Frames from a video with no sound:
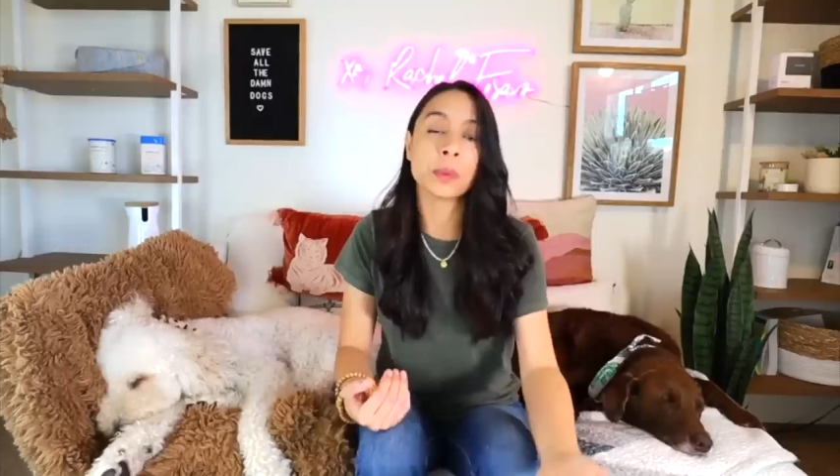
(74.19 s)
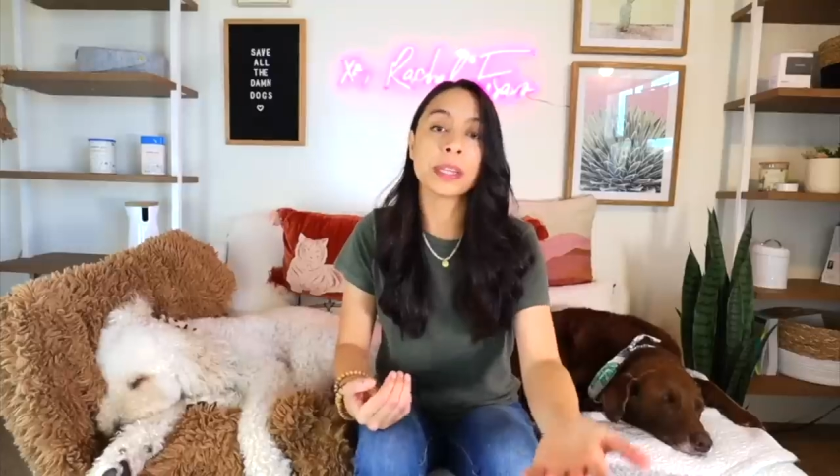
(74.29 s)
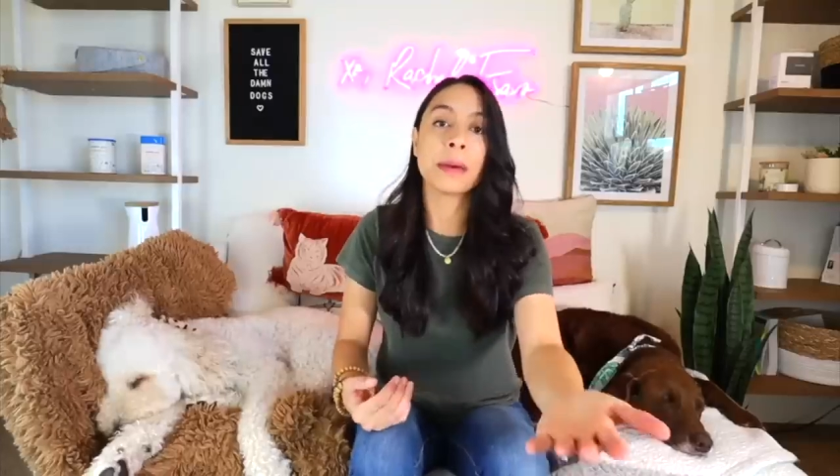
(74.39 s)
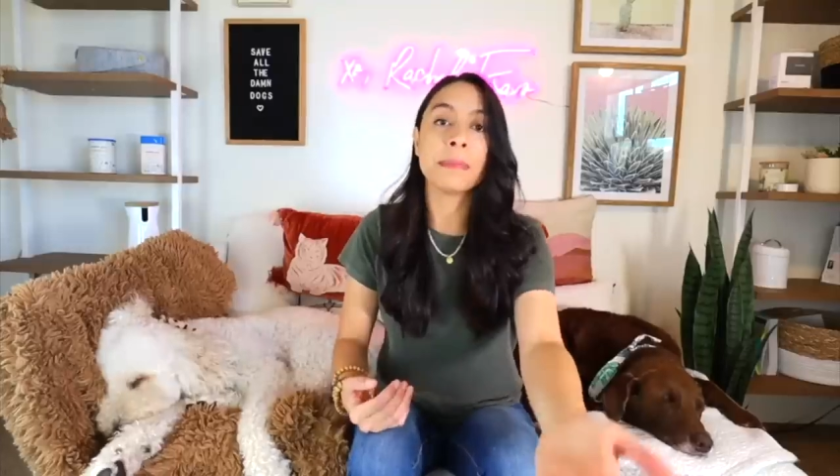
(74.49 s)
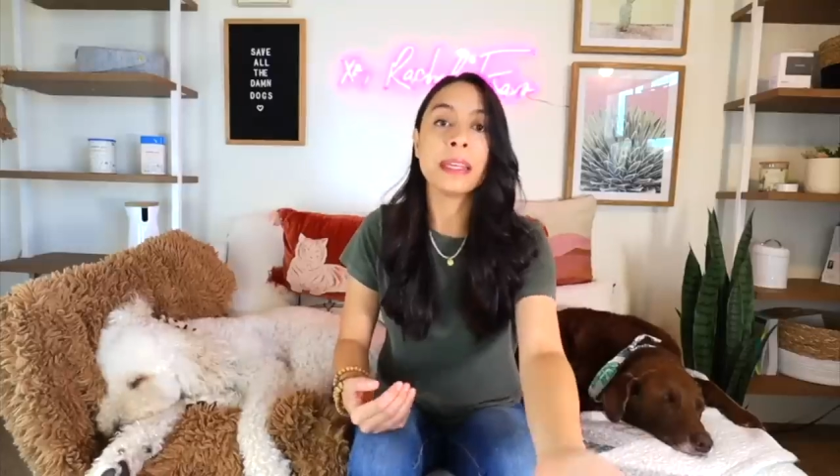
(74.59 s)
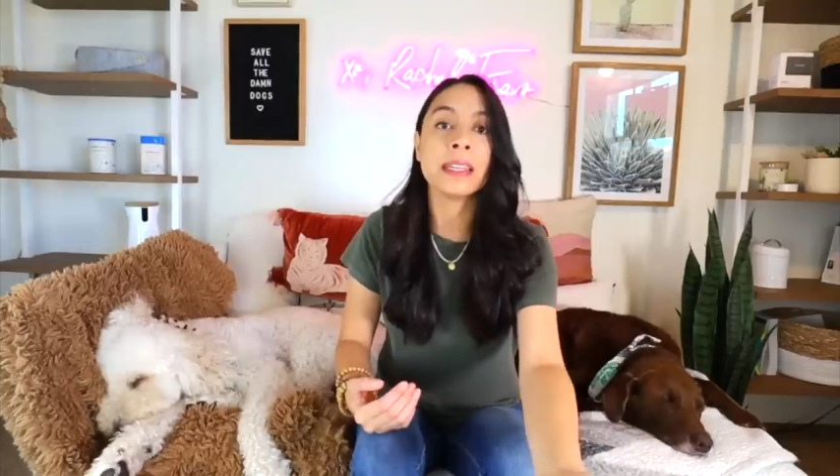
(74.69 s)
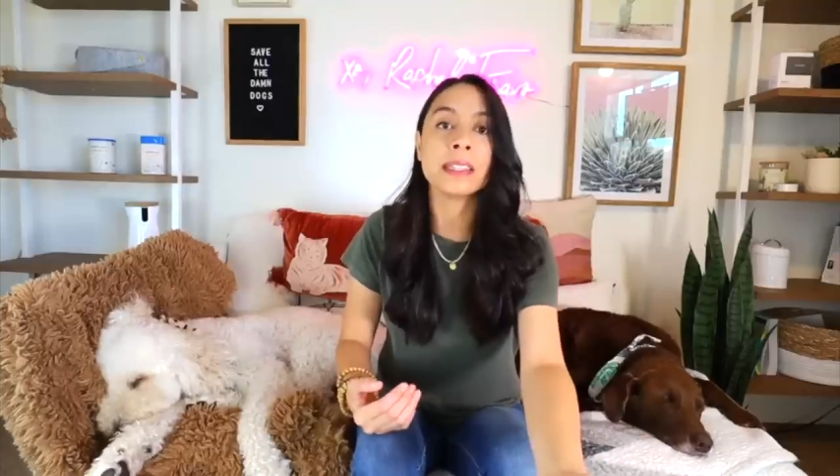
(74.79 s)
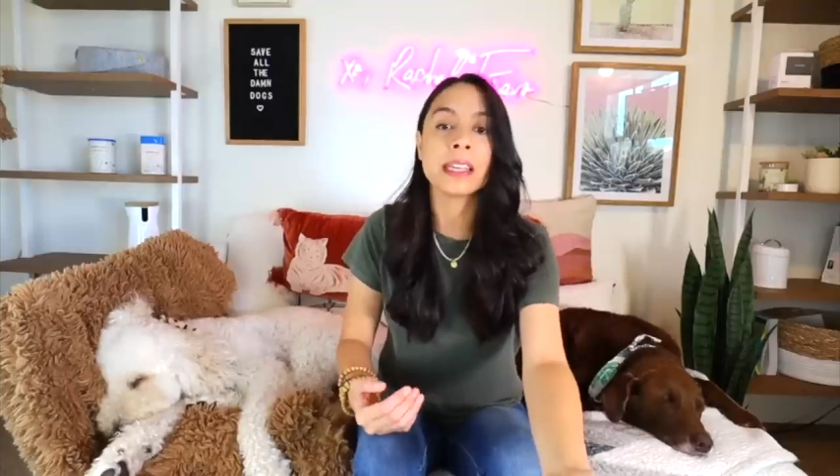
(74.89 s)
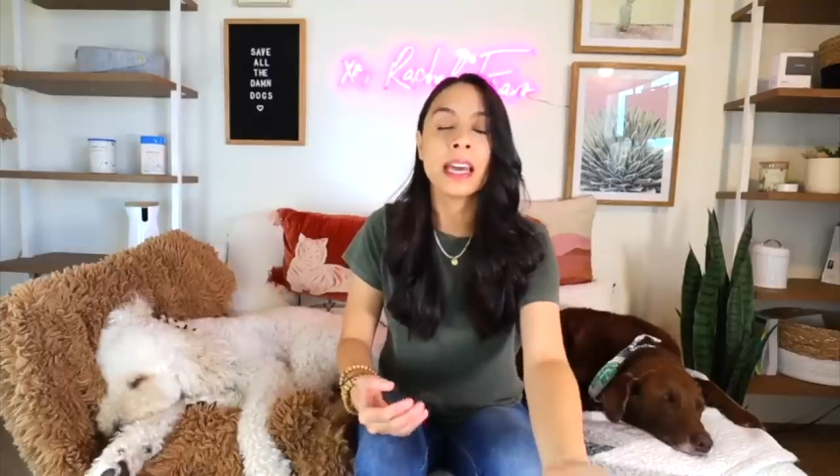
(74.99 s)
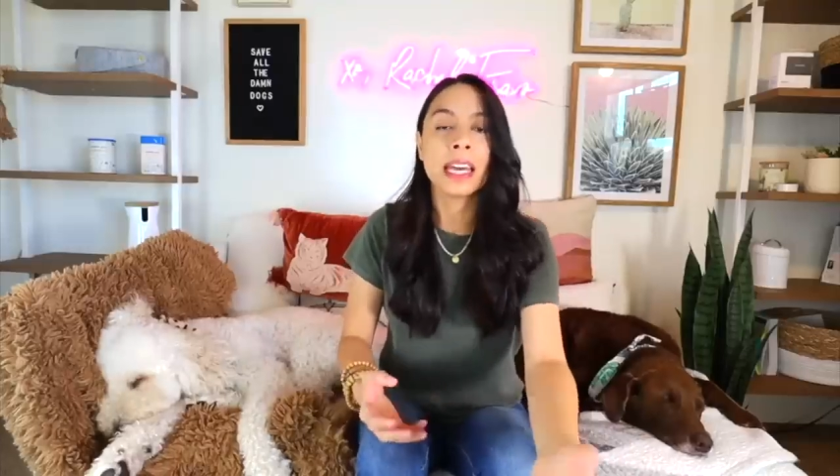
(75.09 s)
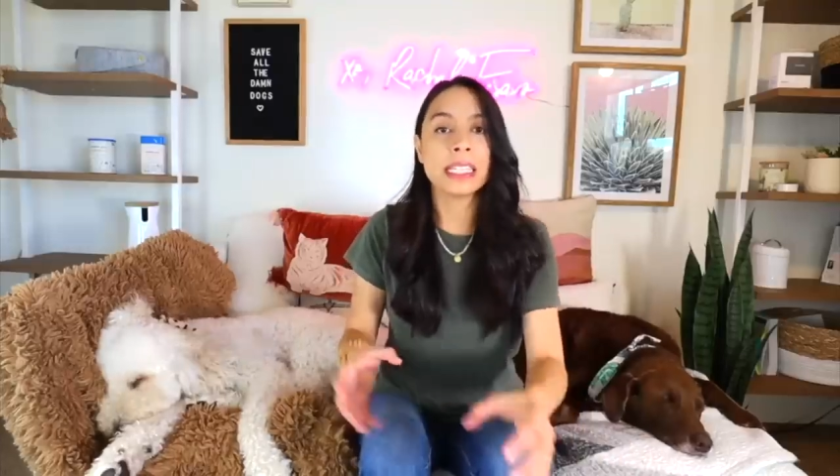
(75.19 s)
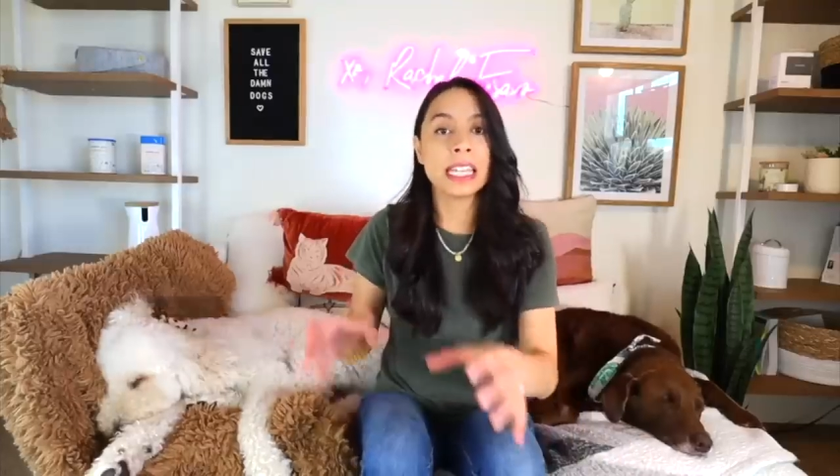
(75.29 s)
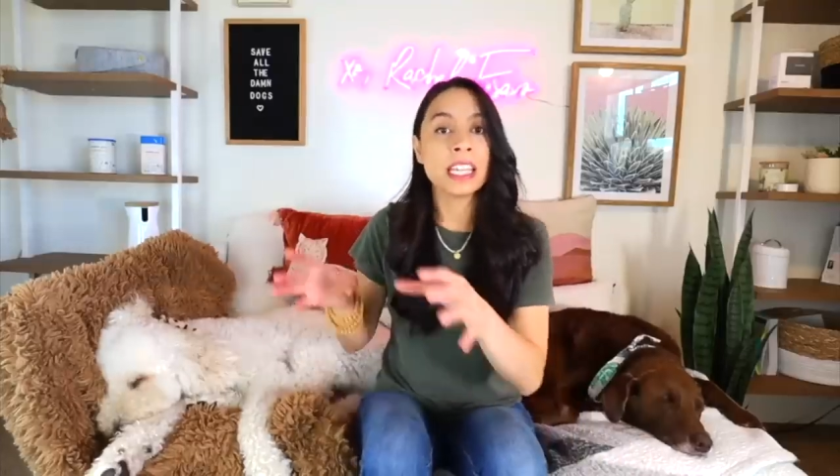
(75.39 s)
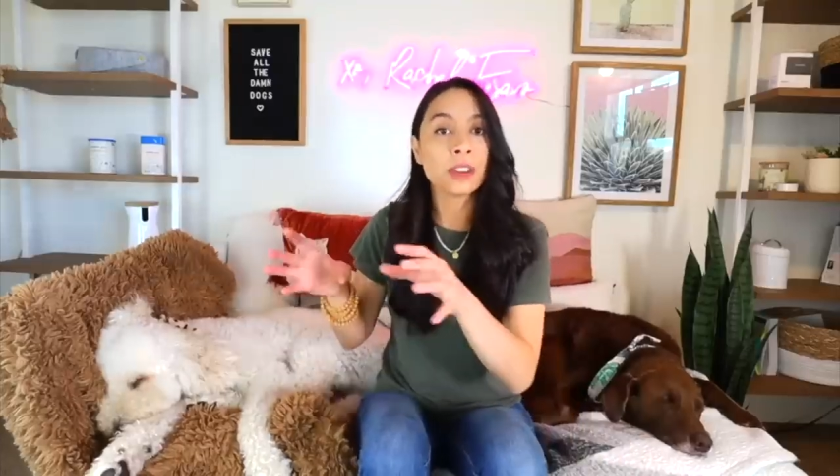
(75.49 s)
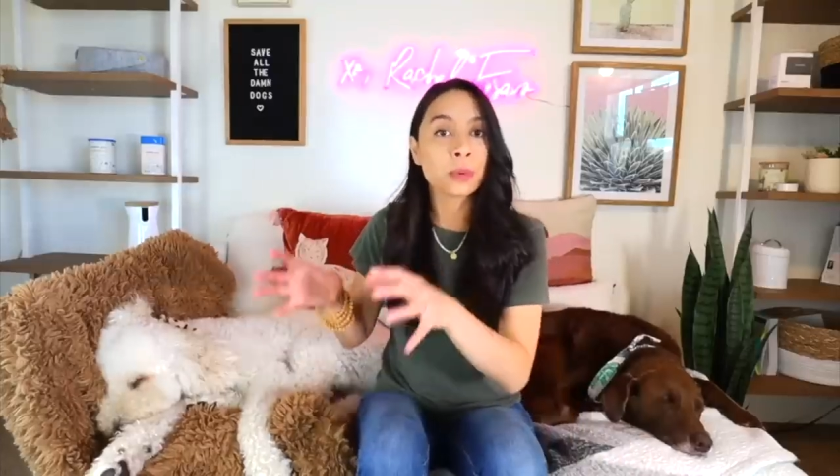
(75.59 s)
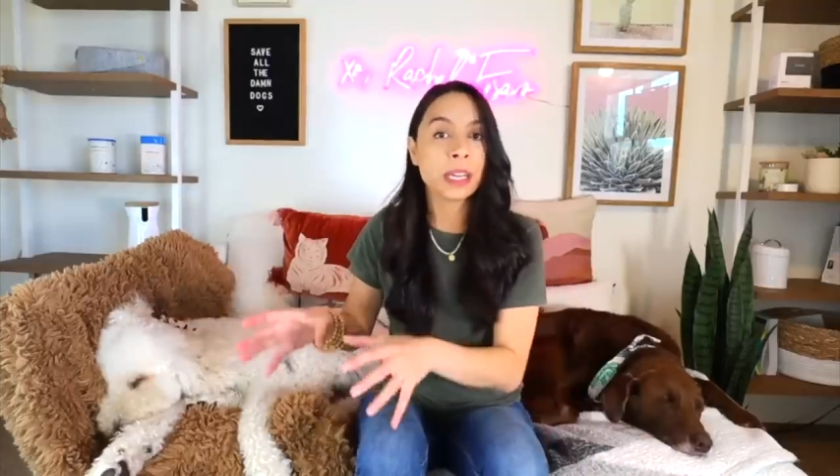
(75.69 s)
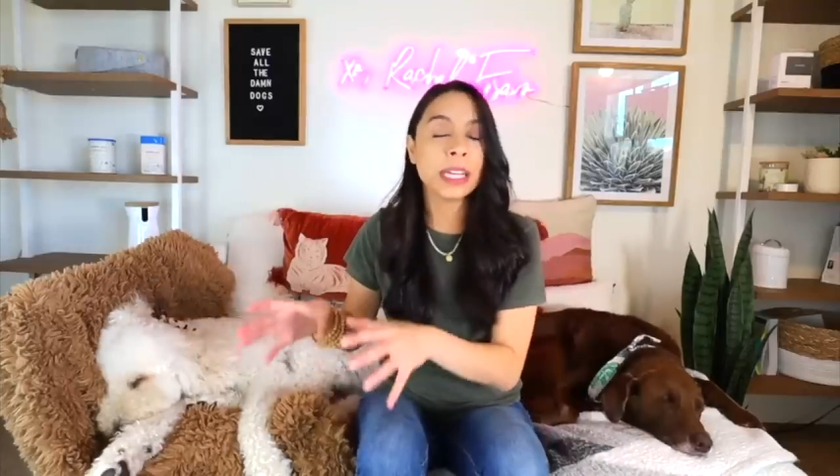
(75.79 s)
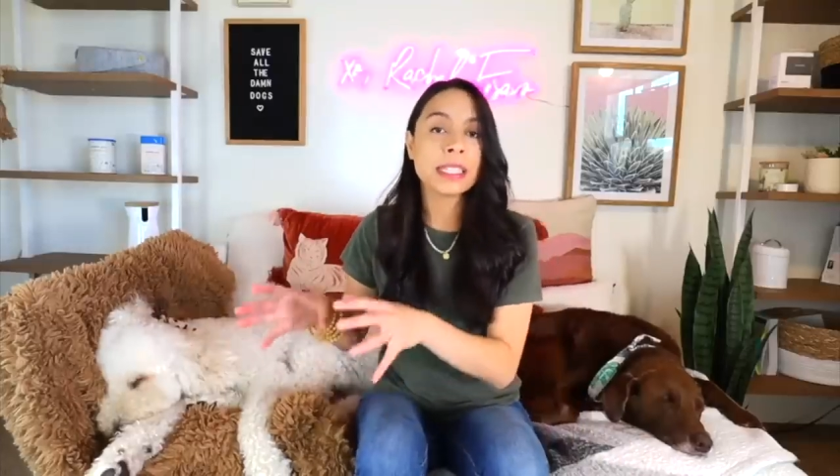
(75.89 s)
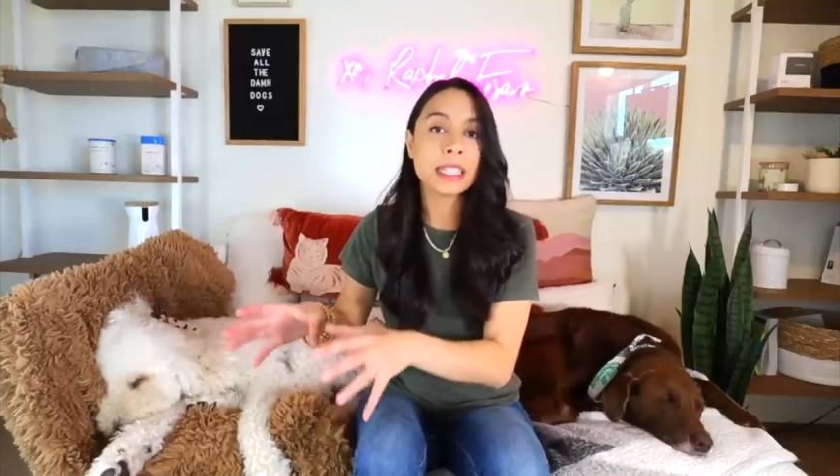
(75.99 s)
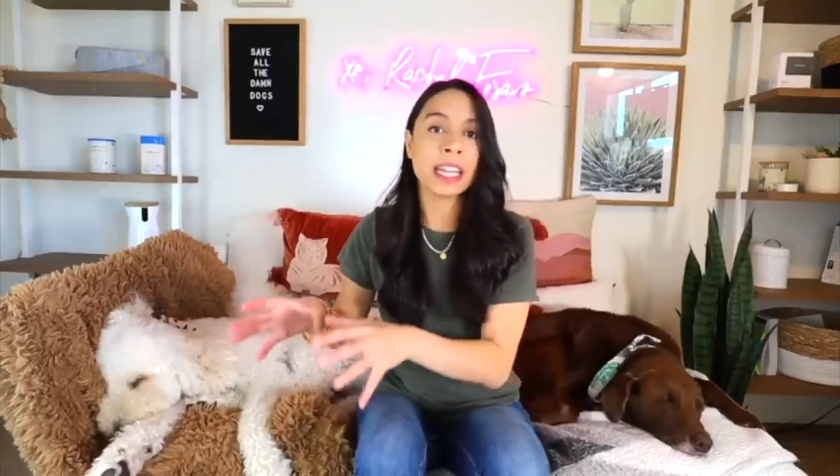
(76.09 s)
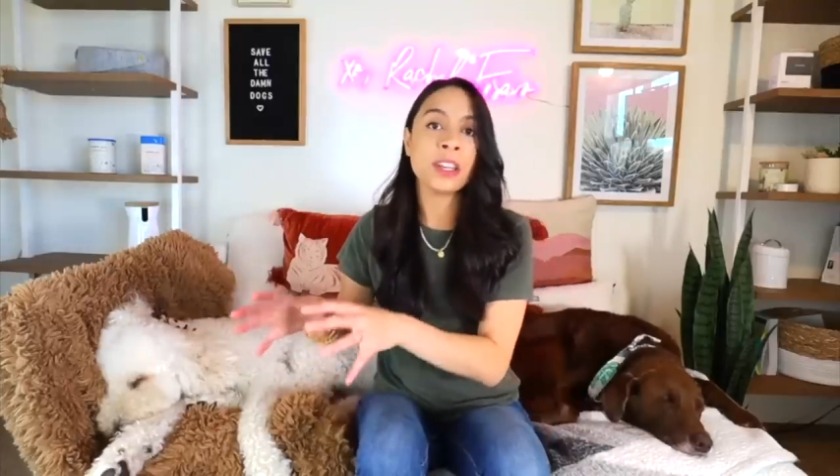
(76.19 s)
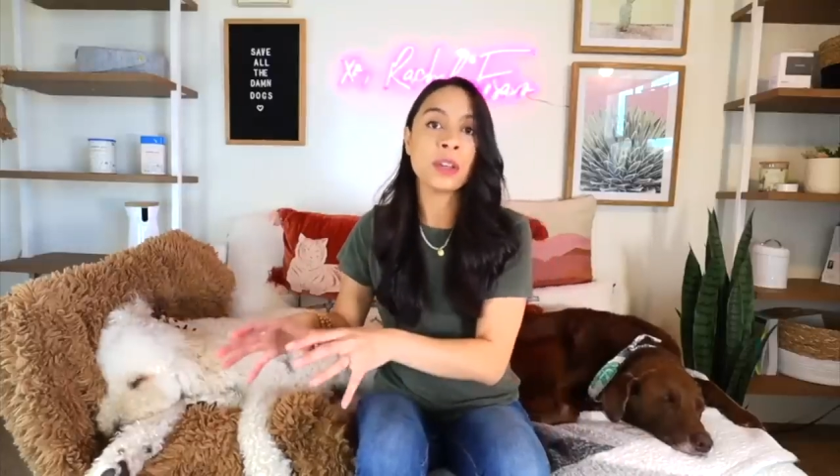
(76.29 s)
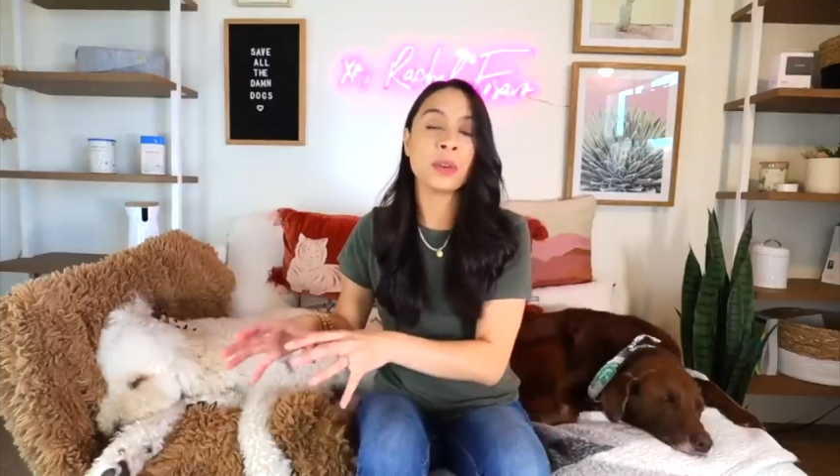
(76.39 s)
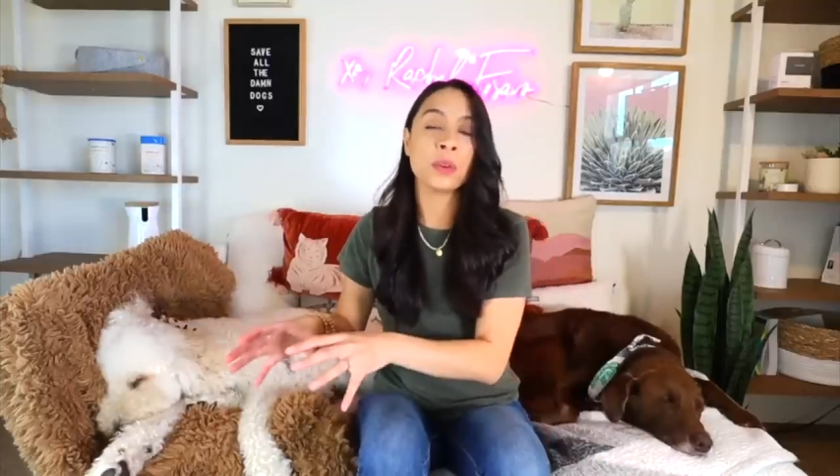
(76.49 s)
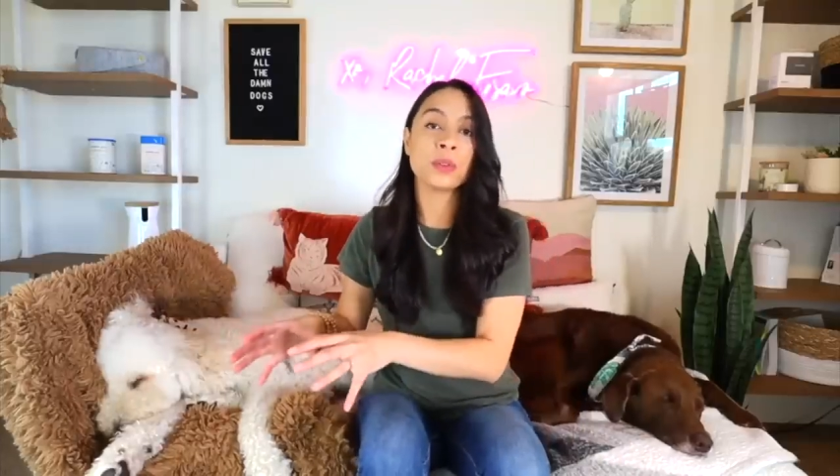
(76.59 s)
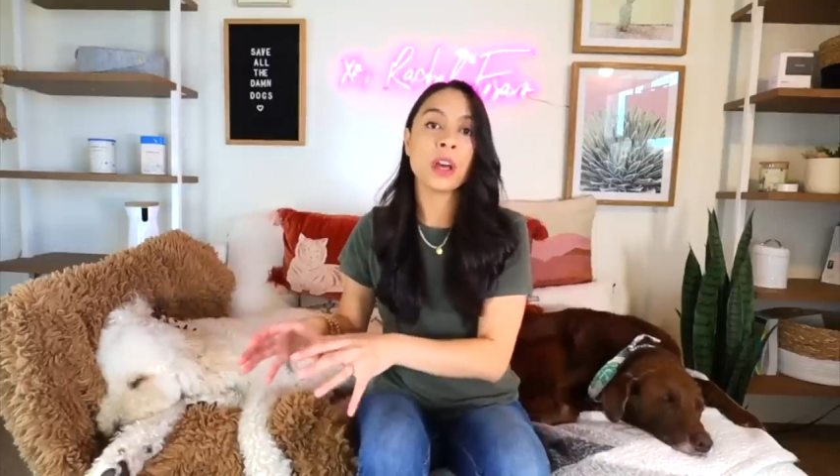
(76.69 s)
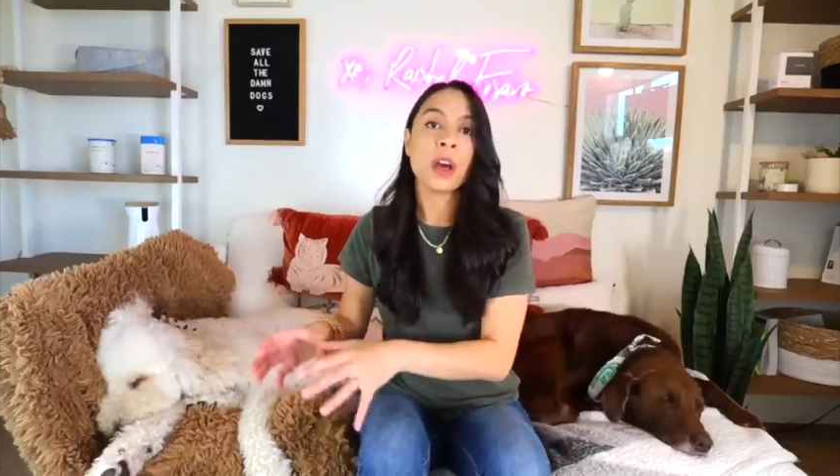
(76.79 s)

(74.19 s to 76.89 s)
What that means is the ingredients that they use